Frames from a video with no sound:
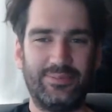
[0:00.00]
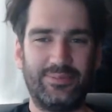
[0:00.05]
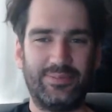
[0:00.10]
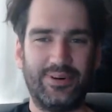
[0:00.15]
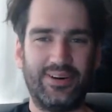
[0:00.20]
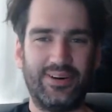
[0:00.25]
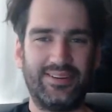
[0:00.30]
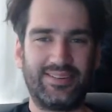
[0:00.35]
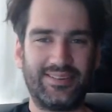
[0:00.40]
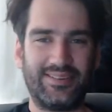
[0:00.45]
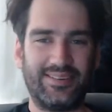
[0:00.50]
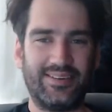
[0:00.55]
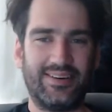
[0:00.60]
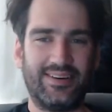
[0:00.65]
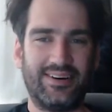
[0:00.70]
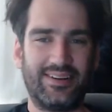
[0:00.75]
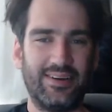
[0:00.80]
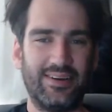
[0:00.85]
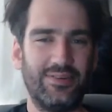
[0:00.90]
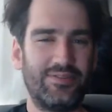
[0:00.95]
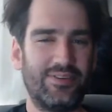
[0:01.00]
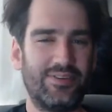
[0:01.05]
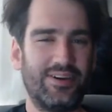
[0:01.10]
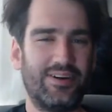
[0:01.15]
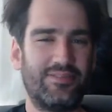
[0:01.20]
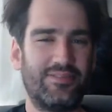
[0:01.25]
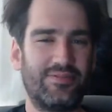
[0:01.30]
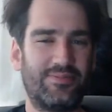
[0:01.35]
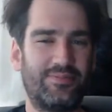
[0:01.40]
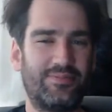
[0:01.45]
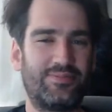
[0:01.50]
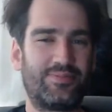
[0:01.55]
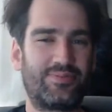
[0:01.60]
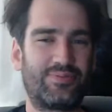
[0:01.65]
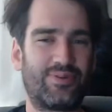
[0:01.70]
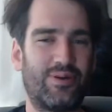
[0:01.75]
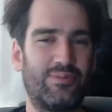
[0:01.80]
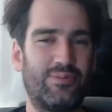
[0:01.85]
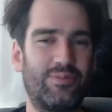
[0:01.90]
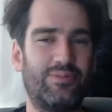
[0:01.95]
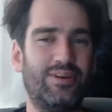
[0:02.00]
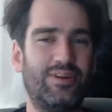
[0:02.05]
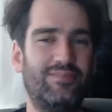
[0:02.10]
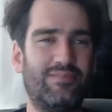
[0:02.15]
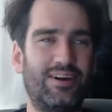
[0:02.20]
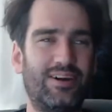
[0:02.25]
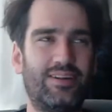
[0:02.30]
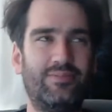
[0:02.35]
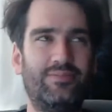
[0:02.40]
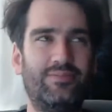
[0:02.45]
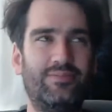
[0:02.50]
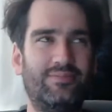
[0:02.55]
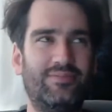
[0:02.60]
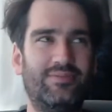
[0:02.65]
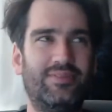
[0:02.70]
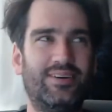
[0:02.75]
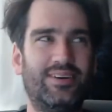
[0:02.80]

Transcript: but I don't think I've probably read them